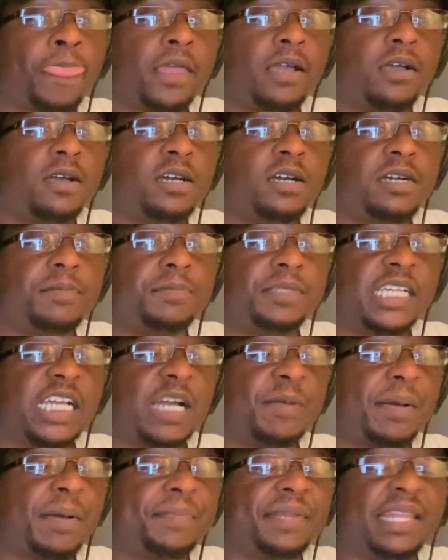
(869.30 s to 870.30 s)
Um, check
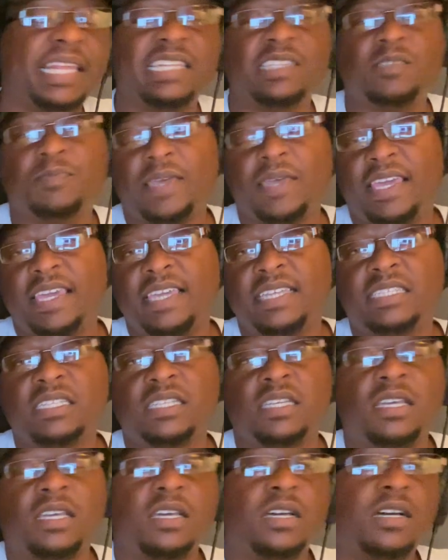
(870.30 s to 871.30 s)
out my playlist page.
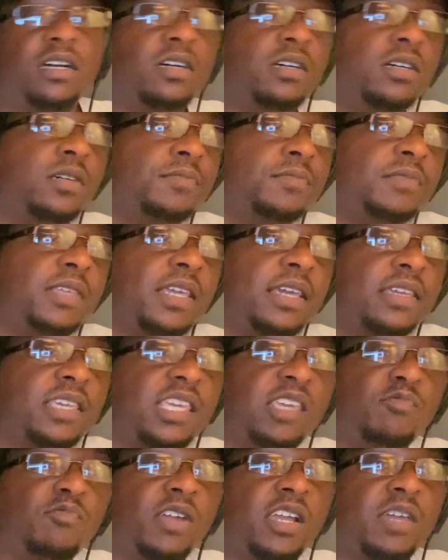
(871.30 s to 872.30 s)
Um, yeah,
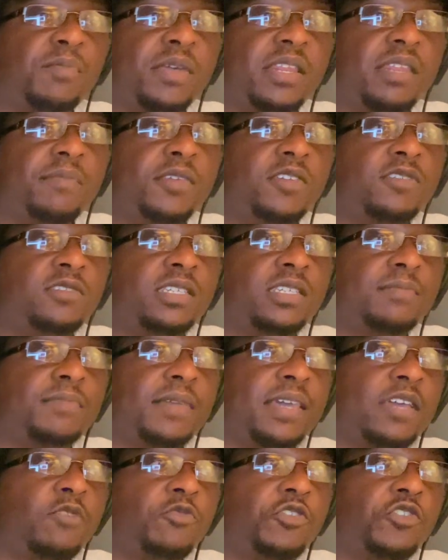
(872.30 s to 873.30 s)
keep recommending music,
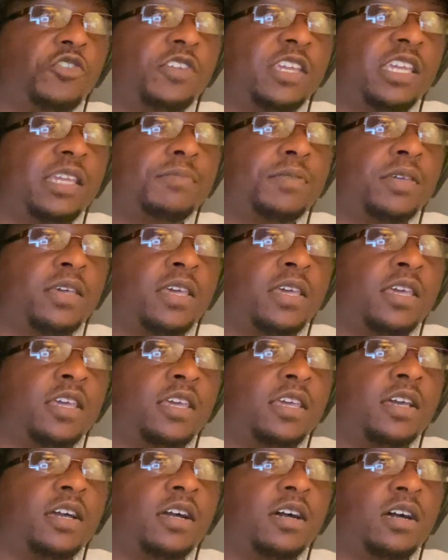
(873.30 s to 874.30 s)
man. We're going to keep
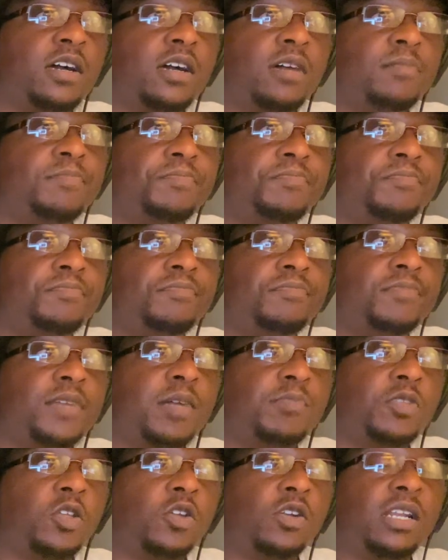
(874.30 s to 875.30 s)
um,
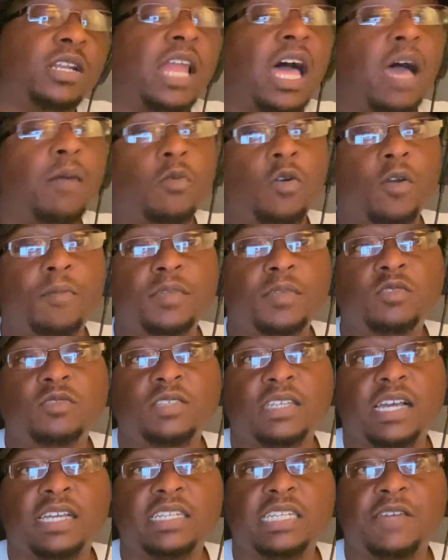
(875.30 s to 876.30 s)
uploading a lot more
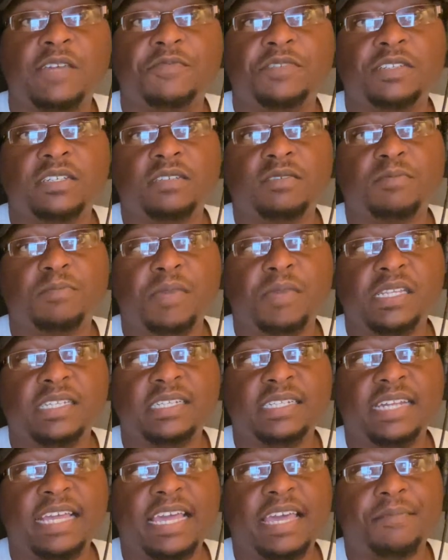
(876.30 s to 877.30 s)
music. I definitely
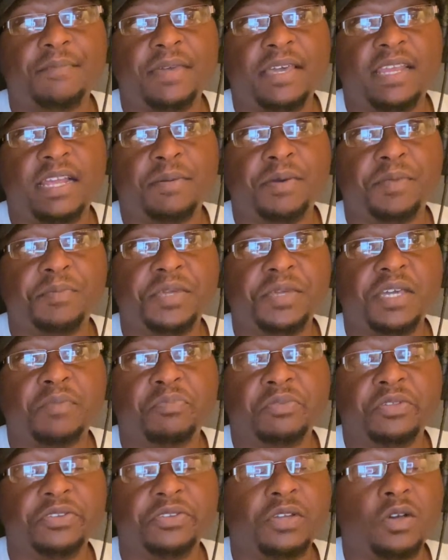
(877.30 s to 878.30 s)
mentioned that, man. I'm gonna be
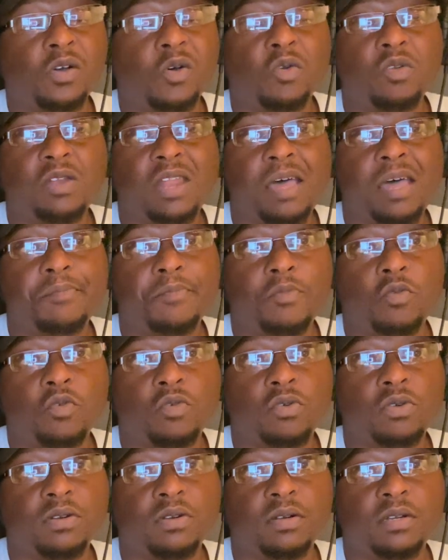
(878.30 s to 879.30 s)
uploading a whole lot
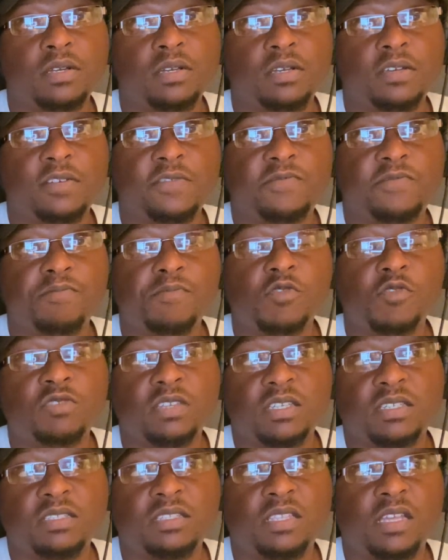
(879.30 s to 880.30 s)
more of
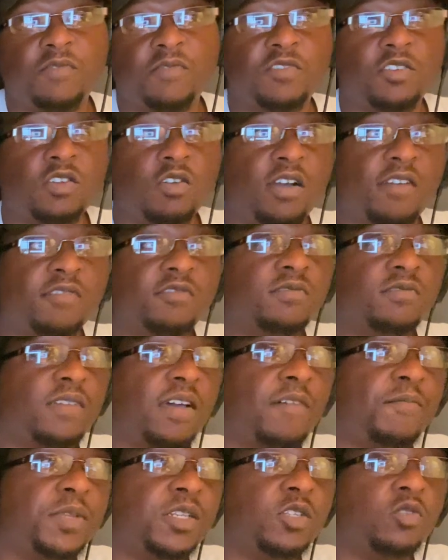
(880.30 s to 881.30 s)
music stuff. You know, I've,
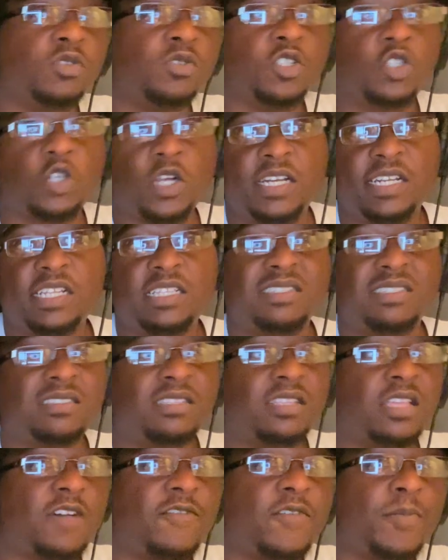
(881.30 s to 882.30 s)
I've been doing trending
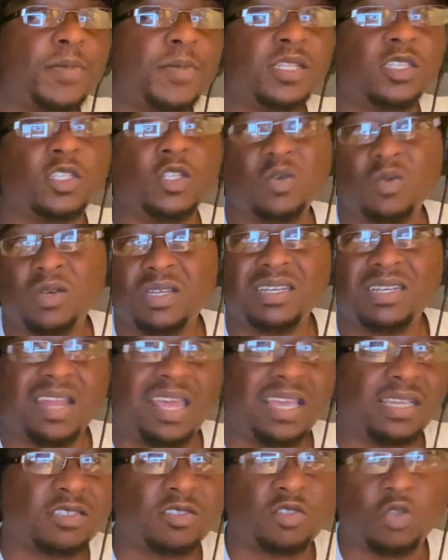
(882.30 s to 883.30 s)
stuff. I've been doing
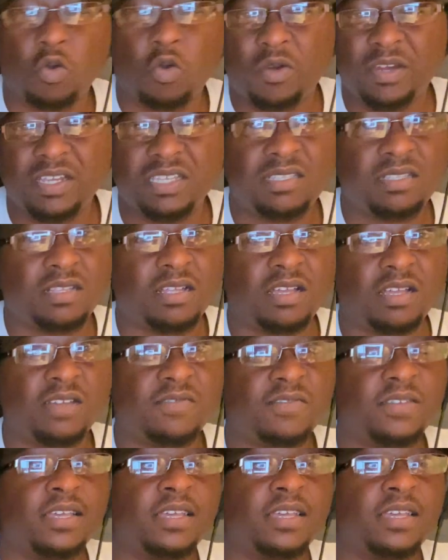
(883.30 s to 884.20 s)
like story stuff,